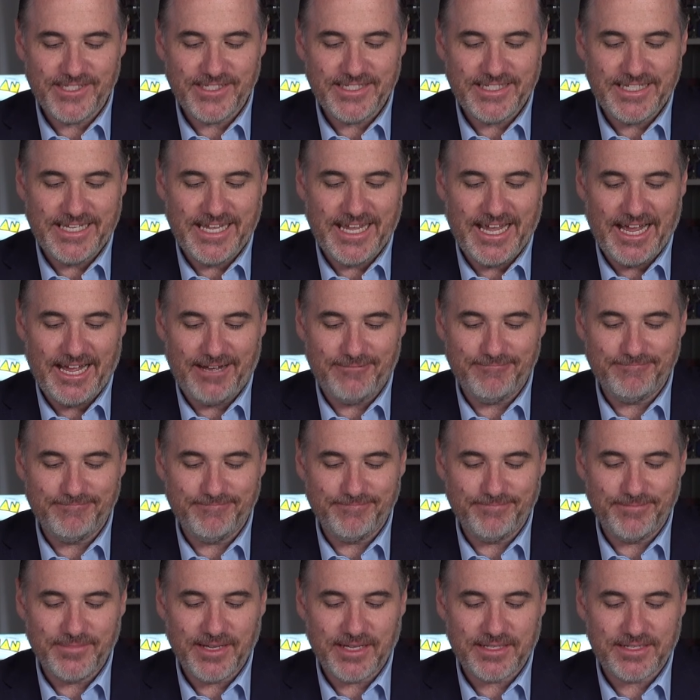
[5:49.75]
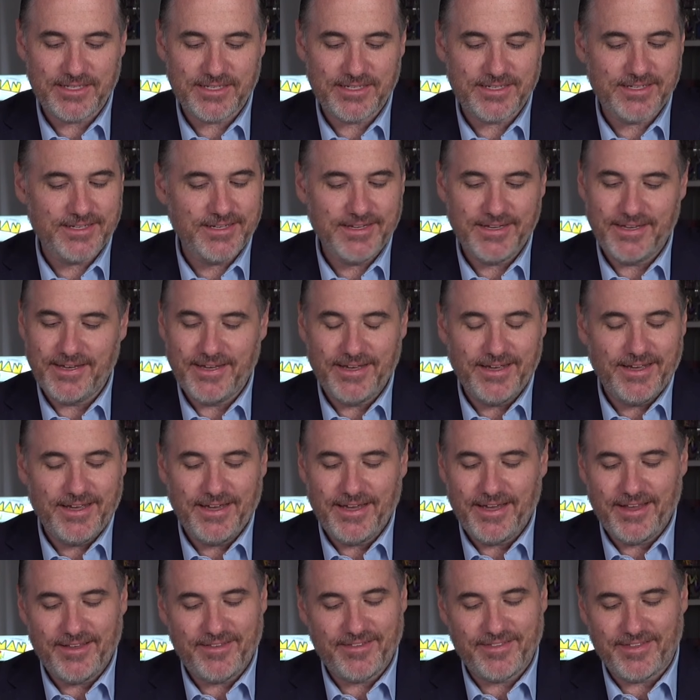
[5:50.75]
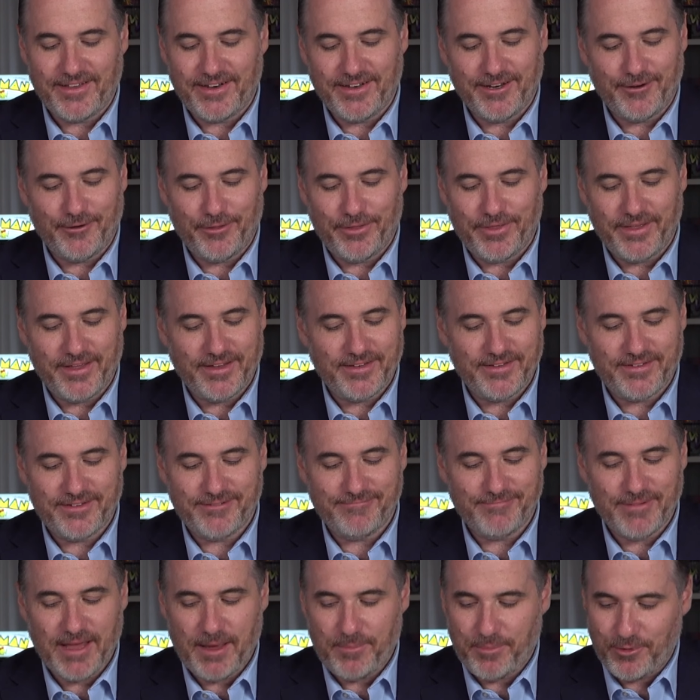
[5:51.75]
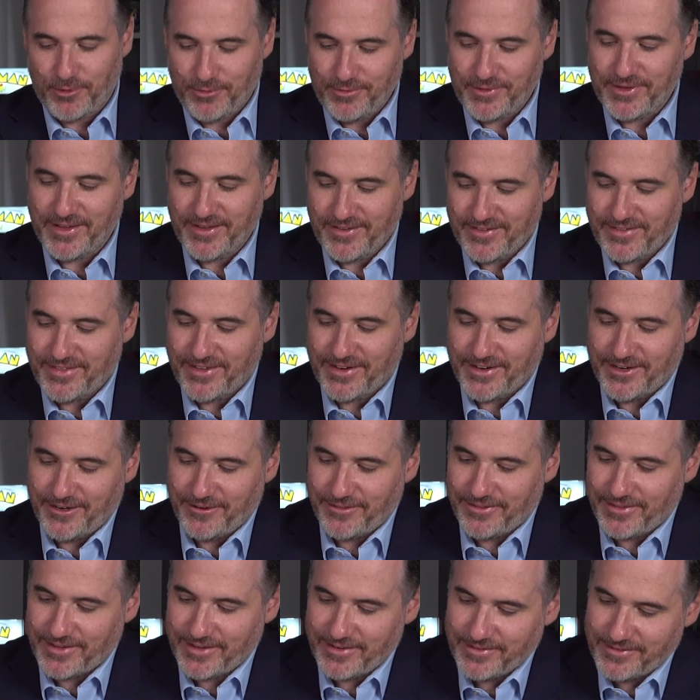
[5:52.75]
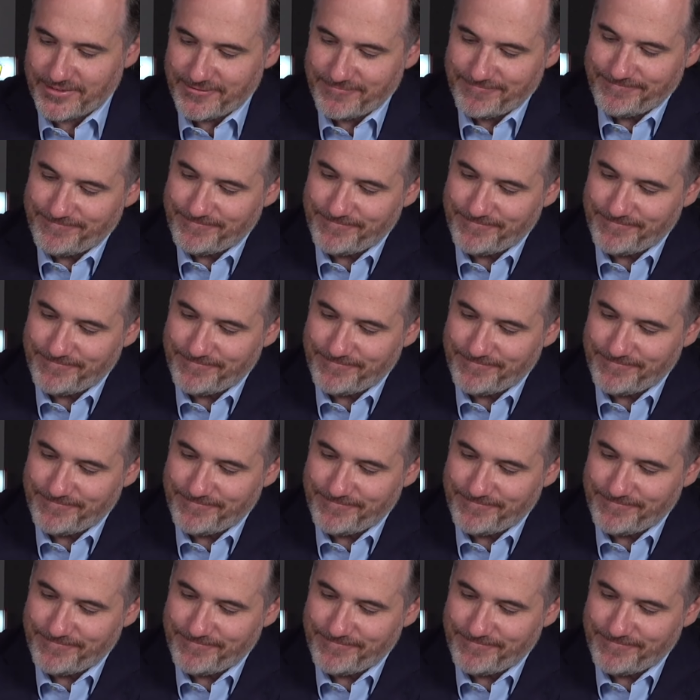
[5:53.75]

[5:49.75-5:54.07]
Yeah, it's the little things, Apple, it's the little things.